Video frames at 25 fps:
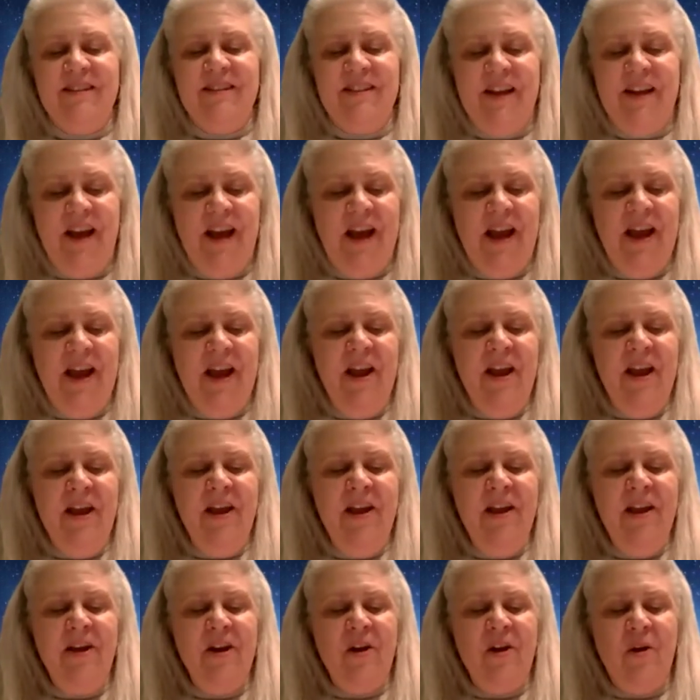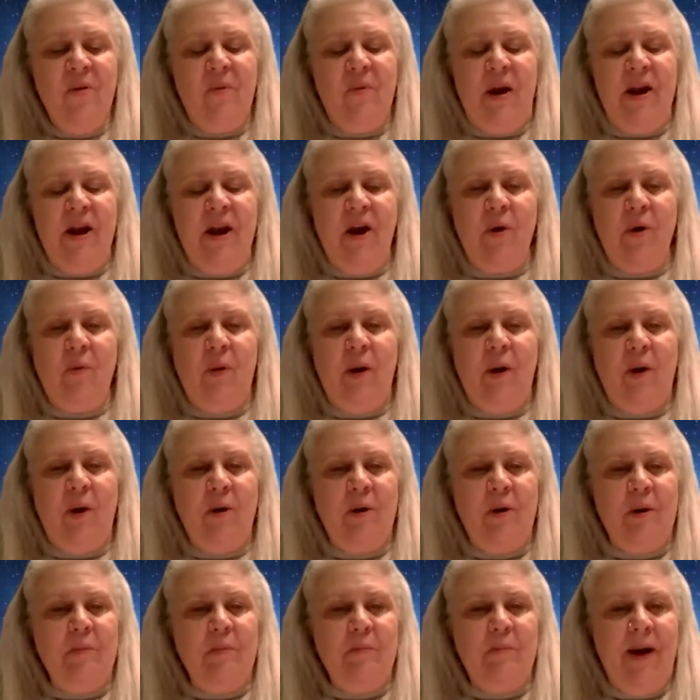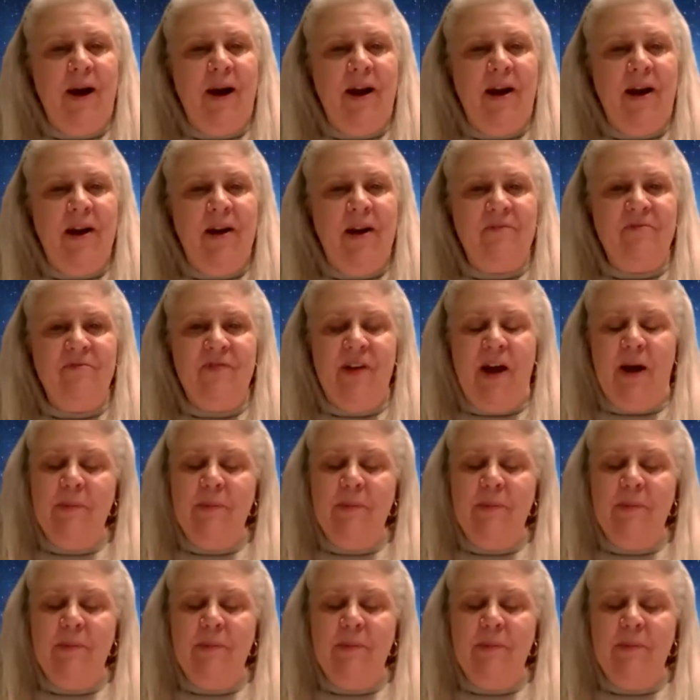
Today, we are welcomed by